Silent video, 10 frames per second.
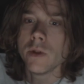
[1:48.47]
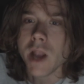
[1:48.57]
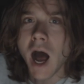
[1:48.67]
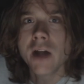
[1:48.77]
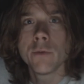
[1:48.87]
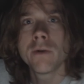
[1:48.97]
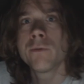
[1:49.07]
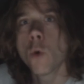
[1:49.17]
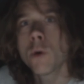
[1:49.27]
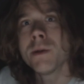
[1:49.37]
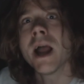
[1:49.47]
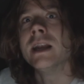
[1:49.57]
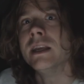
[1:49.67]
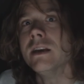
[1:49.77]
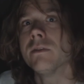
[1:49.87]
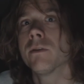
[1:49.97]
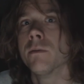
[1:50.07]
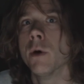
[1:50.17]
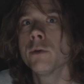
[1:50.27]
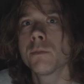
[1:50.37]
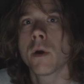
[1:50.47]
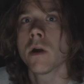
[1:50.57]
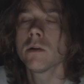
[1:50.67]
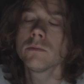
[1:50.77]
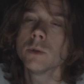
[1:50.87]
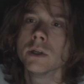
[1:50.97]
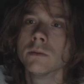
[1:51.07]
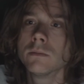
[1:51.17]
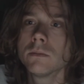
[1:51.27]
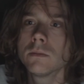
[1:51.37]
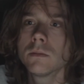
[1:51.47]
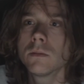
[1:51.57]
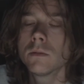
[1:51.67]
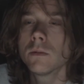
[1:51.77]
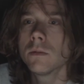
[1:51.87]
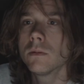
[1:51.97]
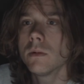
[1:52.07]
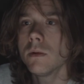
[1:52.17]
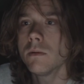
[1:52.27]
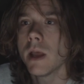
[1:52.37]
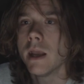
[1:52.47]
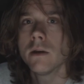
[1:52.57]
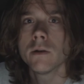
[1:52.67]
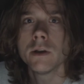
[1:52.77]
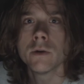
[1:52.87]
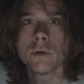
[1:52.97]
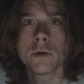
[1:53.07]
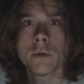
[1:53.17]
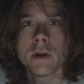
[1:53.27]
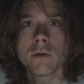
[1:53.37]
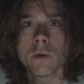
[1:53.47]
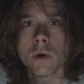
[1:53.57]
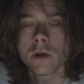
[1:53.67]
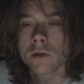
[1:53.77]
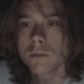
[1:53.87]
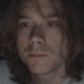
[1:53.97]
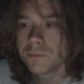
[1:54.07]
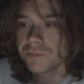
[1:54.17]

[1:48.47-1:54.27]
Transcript: non-reformed idea for the most part. Well, 800-year-old or whatever it was.